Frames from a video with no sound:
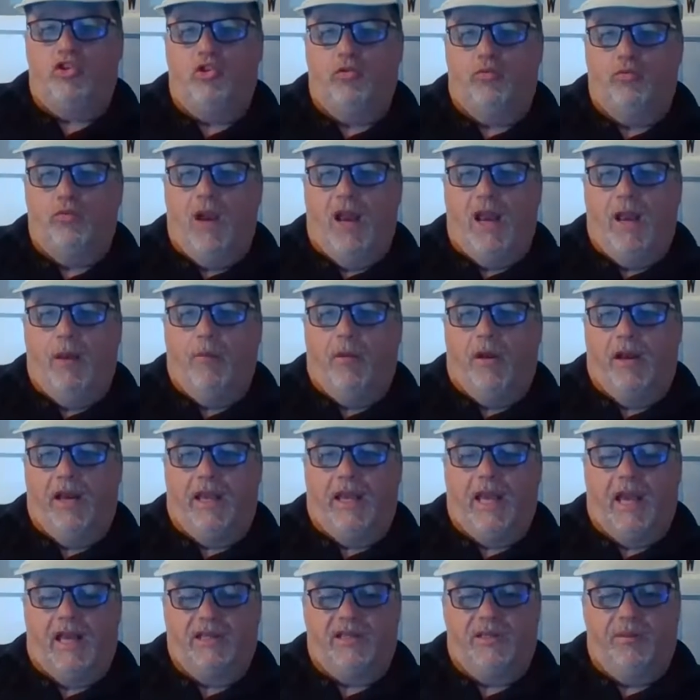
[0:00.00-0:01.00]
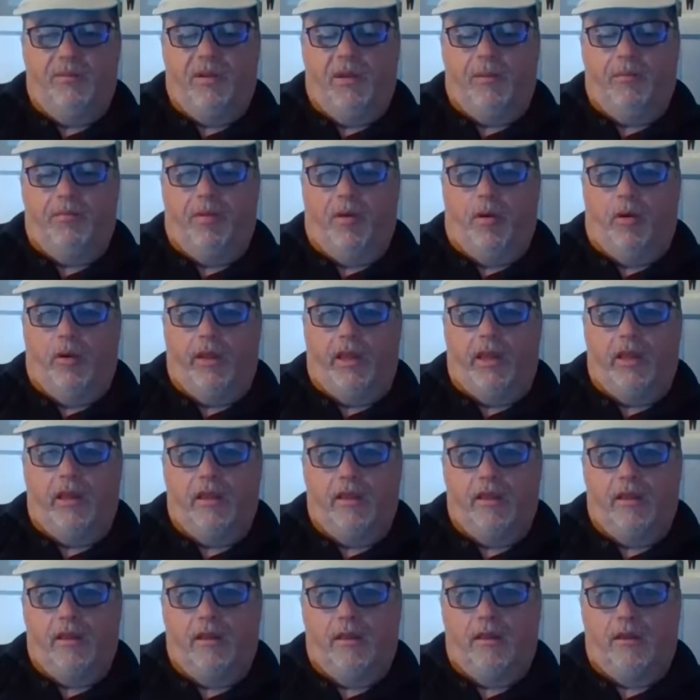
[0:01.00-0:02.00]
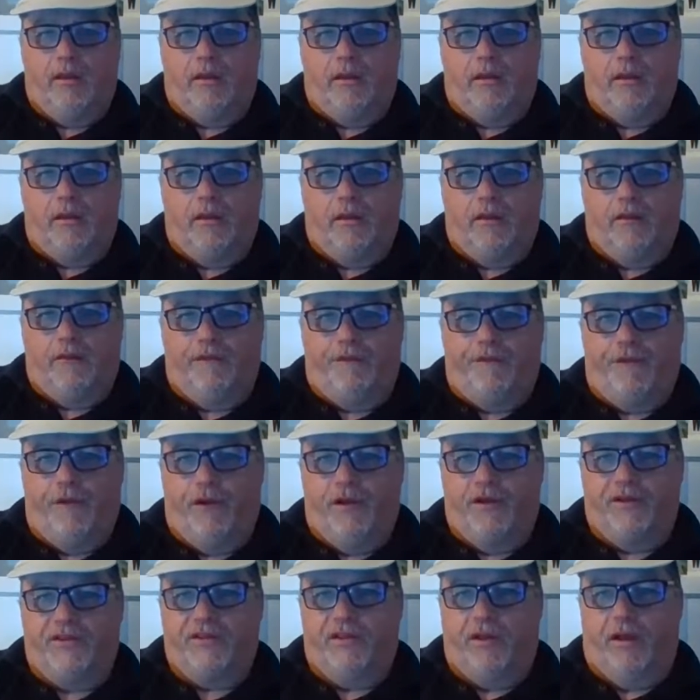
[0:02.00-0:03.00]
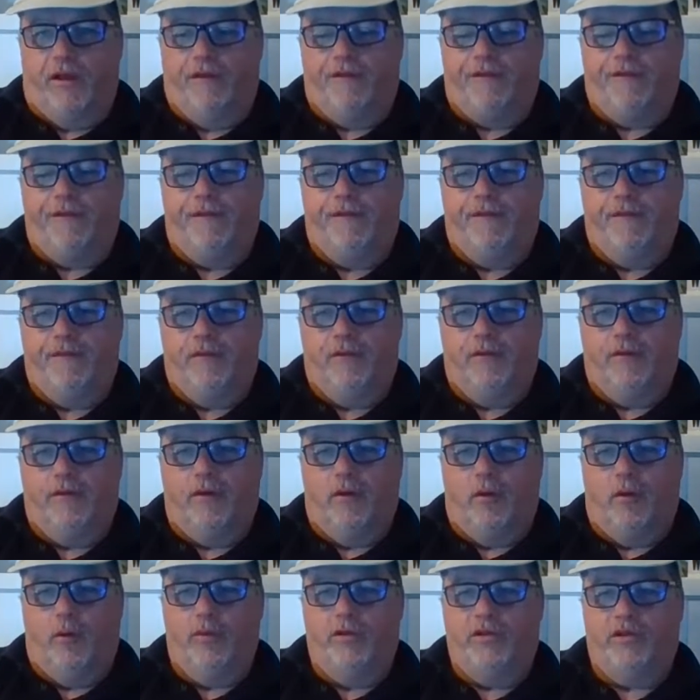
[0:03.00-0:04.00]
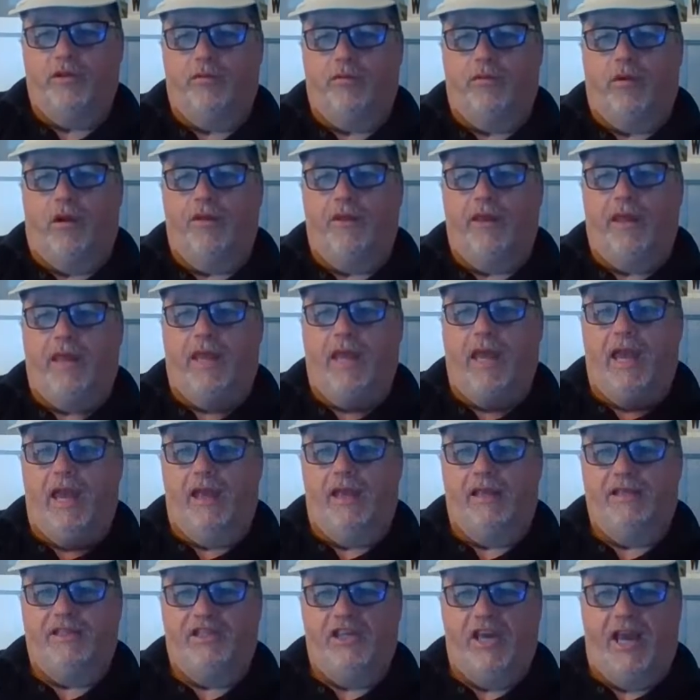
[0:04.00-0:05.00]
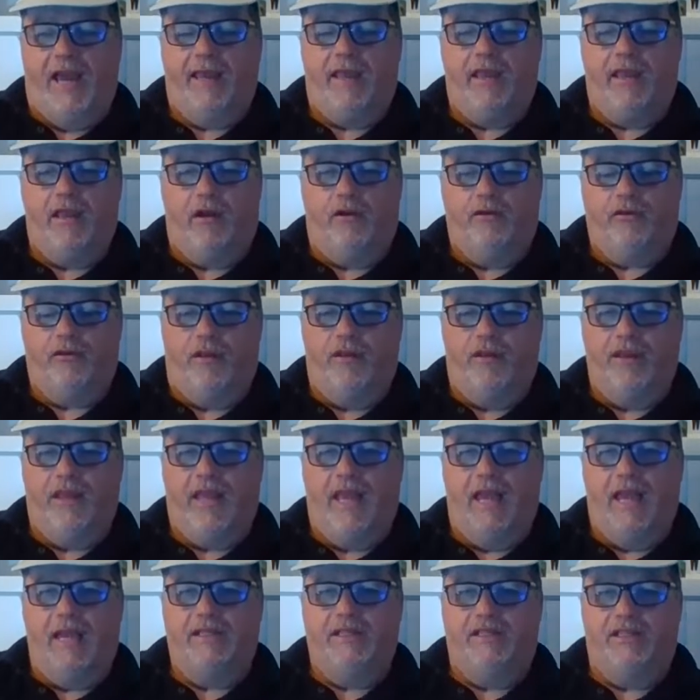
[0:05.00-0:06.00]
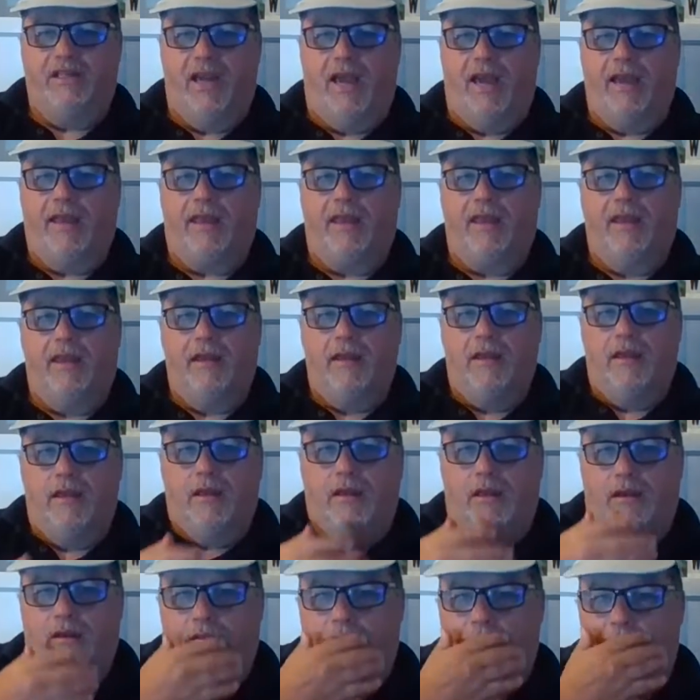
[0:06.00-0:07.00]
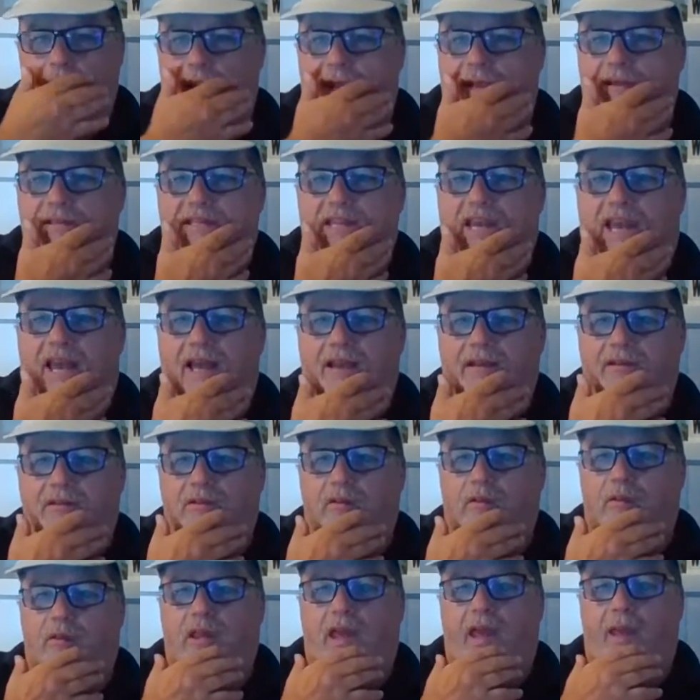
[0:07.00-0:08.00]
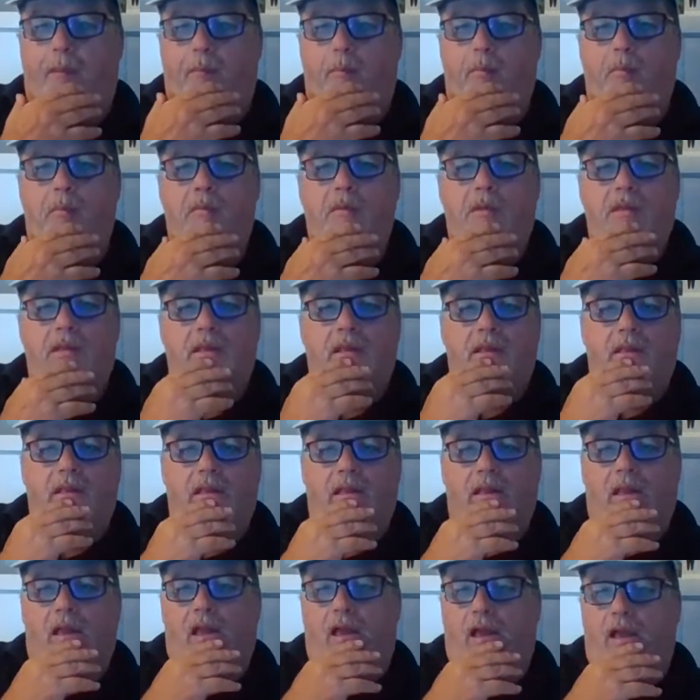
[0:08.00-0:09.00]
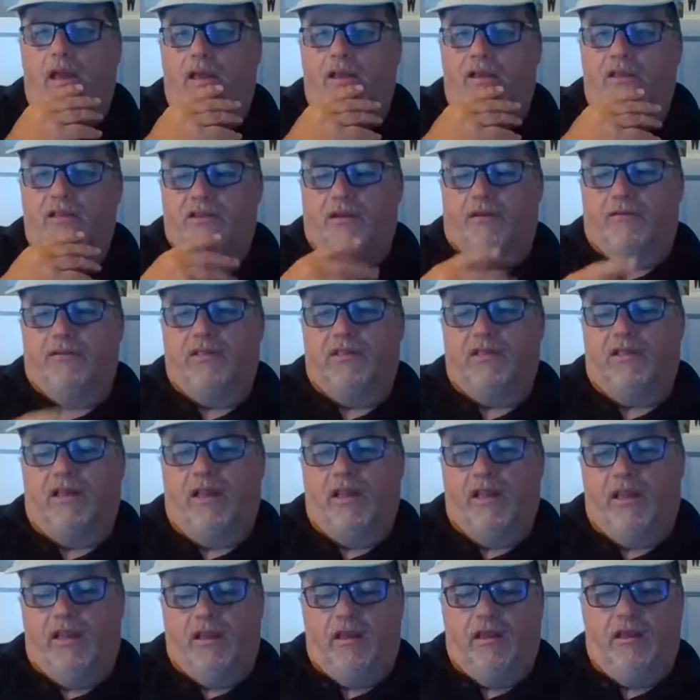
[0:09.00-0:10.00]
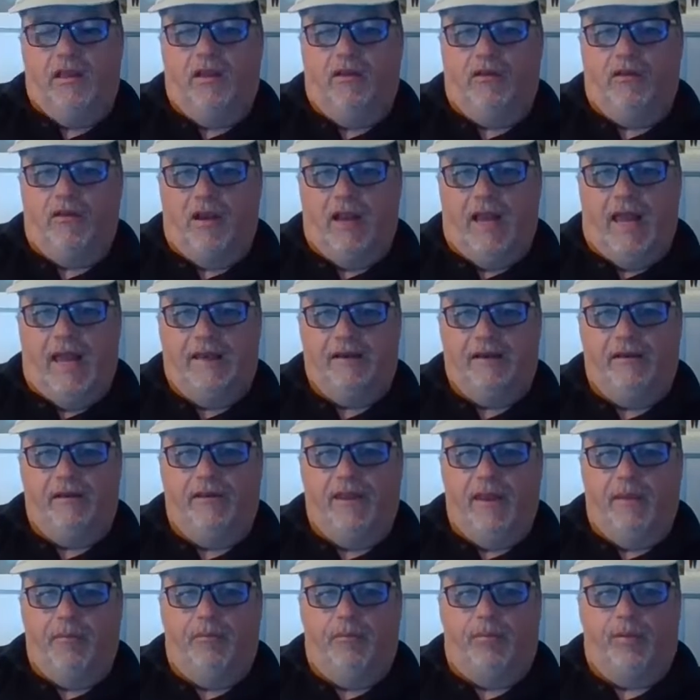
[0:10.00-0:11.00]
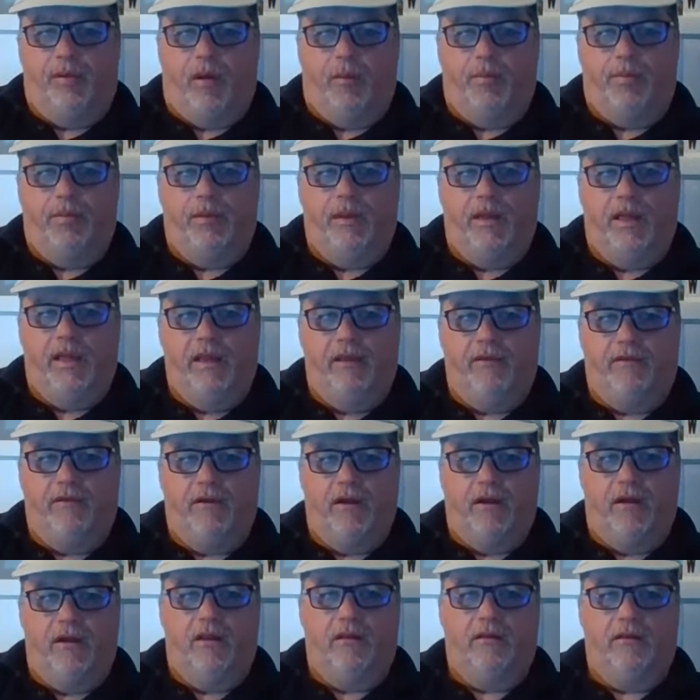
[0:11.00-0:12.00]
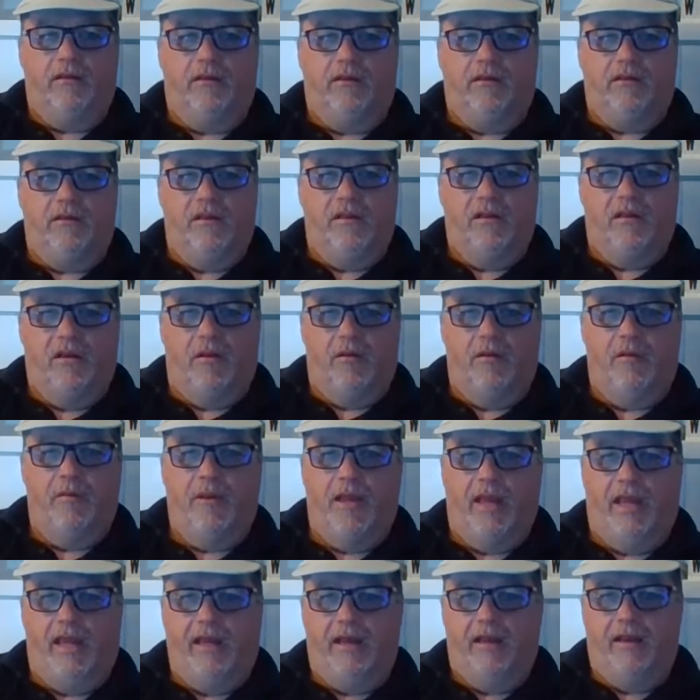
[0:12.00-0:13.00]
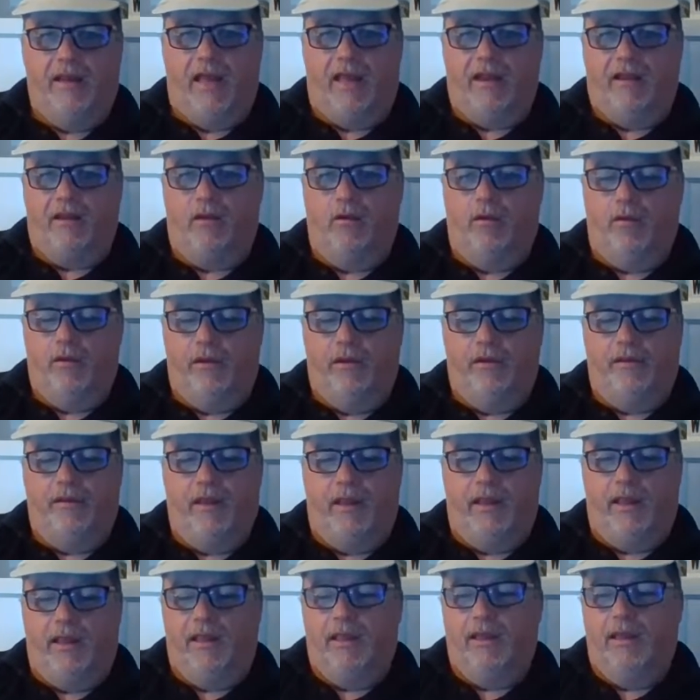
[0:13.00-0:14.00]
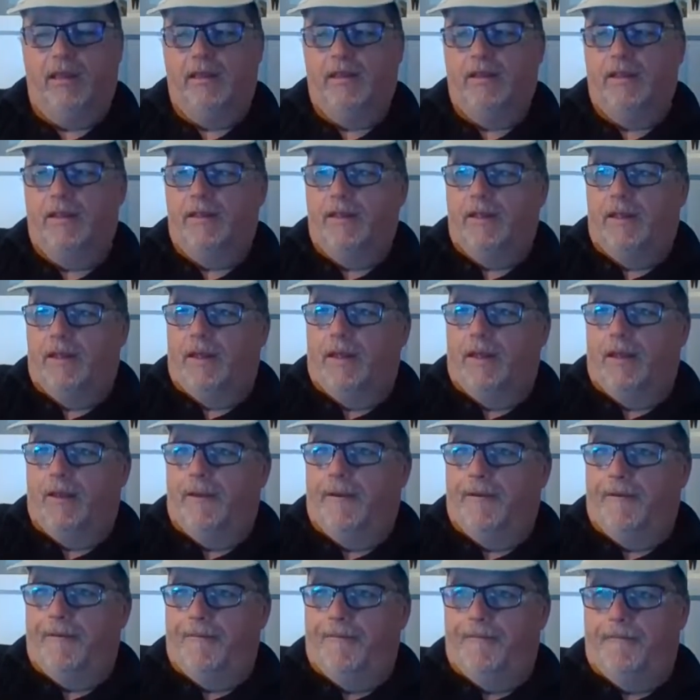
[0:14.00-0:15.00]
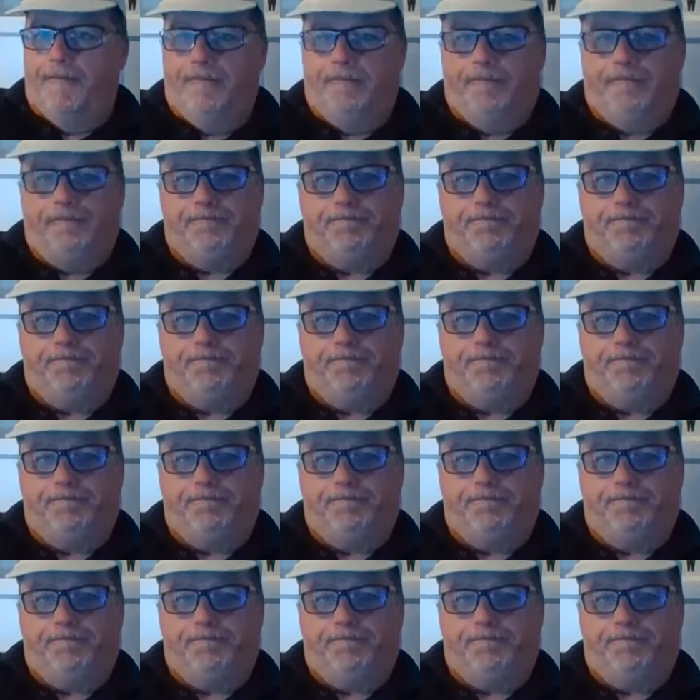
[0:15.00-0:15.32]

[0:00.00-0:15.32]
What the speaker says: you really want to catch a big pike first off, or would you rather get a jack? I'd rather get a jack. Learn how to handle them, because obviously you've got to handle them properly. You've got to, you know what I mean, that kind of thing. Yeah,